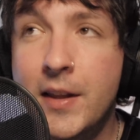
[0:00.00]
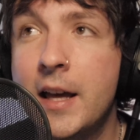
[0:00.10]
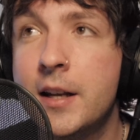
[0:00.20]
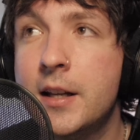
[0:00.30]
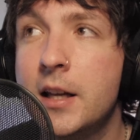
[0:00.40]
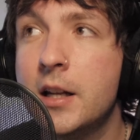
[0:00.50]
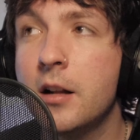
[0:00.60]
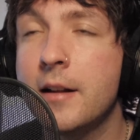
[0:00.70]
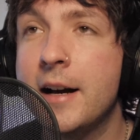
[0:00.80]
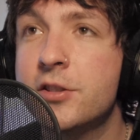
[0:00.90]
and it
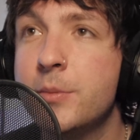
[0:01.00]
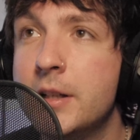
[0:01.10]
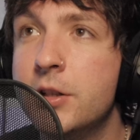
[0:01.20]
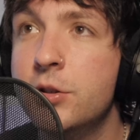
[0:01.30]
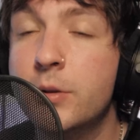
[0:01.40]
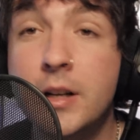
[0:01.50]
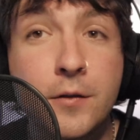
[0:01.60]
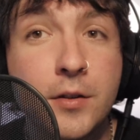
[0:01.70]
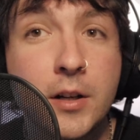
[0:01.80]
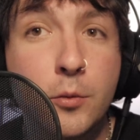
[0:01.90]
allows me to do an
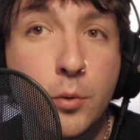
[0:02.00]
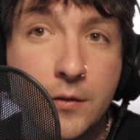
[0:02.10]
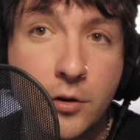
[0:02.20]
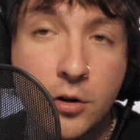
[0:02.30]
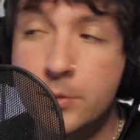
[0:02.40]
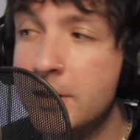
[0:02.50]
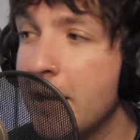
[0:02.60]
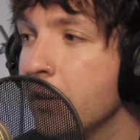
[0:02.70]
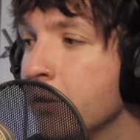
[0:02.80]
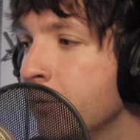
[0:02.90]
infinite reverb
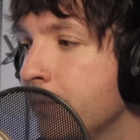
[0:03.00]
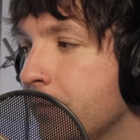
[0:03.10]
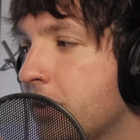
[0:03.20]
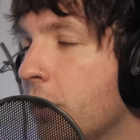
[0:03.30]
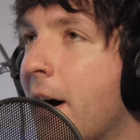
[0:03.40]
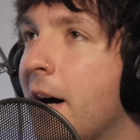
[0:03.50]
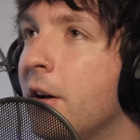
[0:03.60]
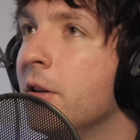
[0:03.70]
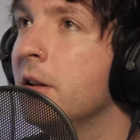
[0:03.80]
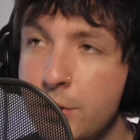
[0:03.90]
tail. So
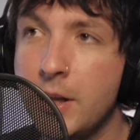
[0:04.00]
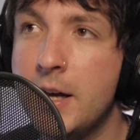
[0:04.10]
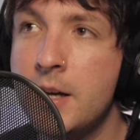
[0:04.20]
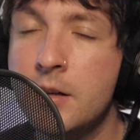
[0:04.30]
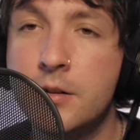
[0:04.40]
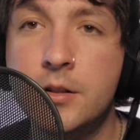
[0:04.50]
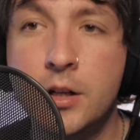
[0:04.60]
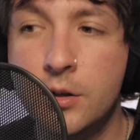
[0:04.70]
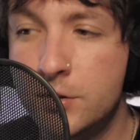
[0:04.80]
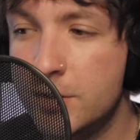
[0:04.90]
I'll play the
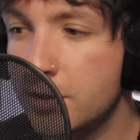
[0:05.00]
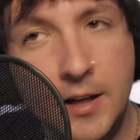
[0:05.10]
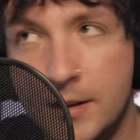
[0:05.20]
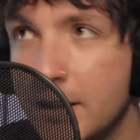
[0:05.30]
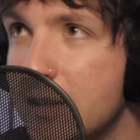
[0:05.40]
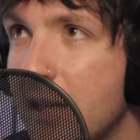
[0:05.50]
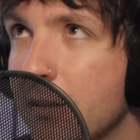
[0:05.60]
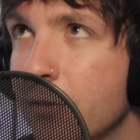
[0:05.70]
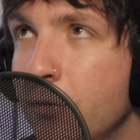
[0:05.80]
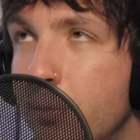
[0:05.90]
notes and let
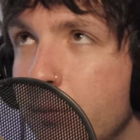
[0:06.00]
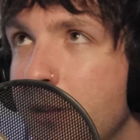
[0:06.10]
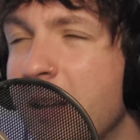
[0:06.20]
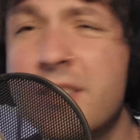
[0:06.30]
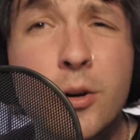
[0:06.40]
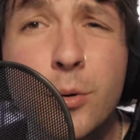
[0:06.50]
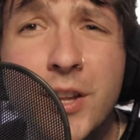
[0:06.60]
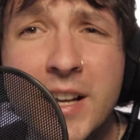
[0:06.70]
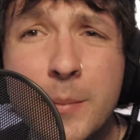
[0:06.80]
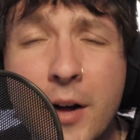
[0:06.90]
that loop. And the cool
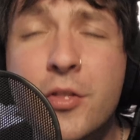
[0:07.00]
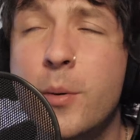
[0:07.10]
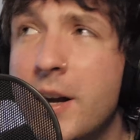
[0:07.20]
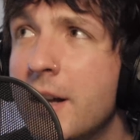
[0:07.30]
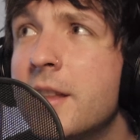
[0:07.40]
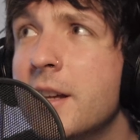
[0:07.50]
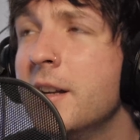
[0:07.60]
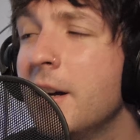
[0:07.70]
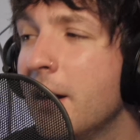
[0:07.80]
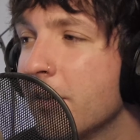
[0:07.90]
thing about the way
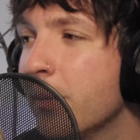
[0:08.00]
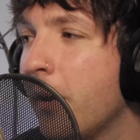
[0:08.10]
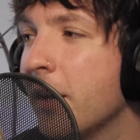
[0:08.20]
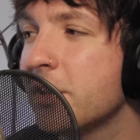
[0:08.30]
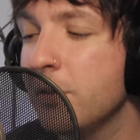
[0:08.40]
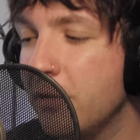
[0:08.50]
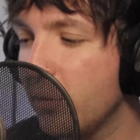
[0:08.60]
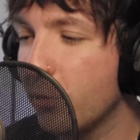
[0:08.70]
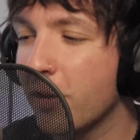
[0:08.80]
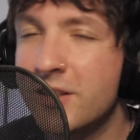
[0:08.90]
that the Boss
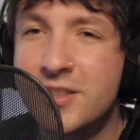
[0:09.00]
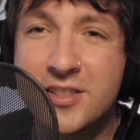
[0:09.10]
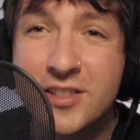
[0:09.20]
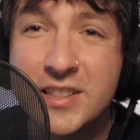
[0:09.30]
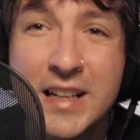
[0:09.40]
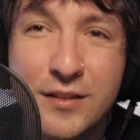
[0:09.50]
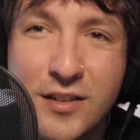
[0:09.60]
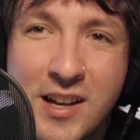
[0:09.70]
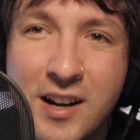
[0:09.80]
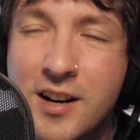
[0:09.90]
reverb works is there's kind of
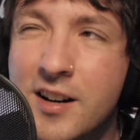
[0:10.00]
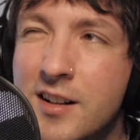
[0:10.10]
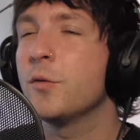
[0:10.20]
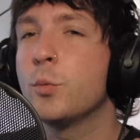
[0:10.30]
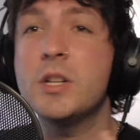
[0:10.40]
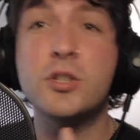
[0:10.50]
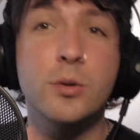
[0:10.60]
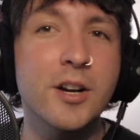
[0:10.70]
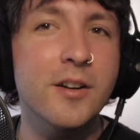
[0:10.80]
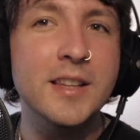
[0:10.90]
like a
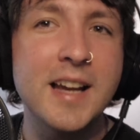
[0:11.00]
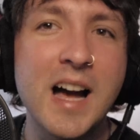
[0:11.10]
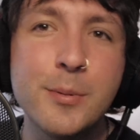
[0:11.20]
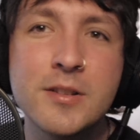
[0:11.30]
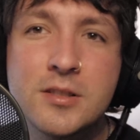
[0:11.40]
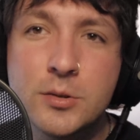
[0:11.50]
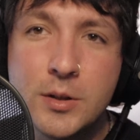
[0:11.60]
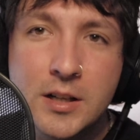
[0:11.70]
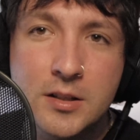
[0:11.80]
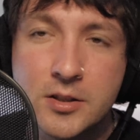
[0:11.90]
re-triggering that happens. So you
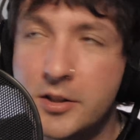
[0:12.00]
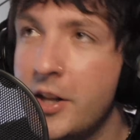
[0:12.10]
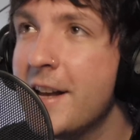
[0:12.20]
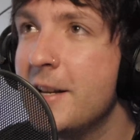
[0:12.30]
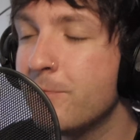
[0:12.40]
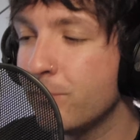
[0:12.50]
get a slight